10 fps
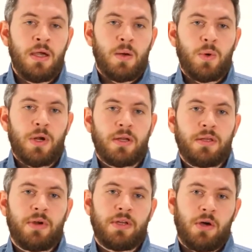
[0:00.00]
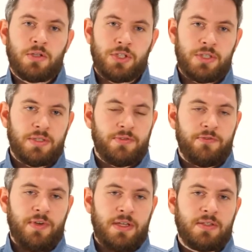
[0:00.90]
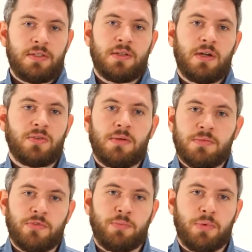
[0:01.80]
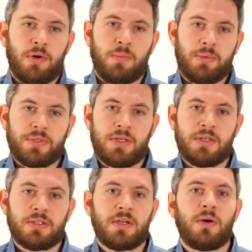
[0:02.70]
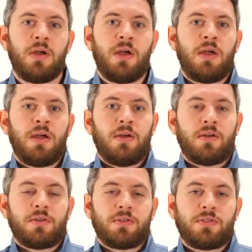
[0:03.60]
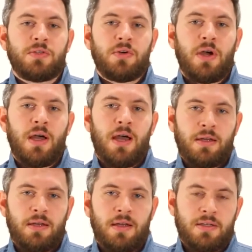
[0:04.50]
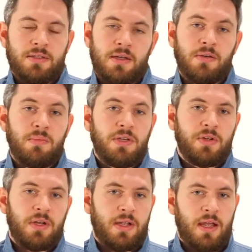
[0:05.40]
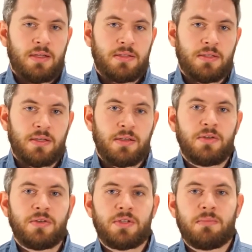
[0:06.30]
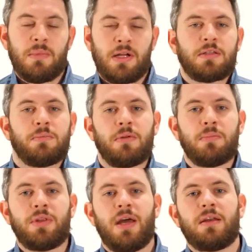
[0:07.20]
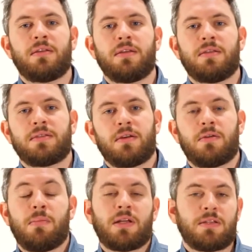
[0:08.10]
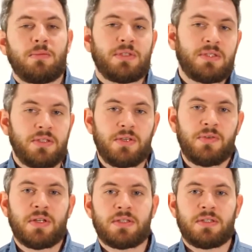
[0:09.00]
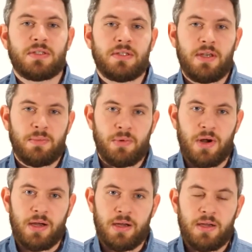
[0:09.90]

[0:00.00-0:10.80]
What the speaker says: What are the radiologists facing now in terms of problems here? So to analyze the endometrial cancer, they're using multiple modalities or multiple sequences in the MRI.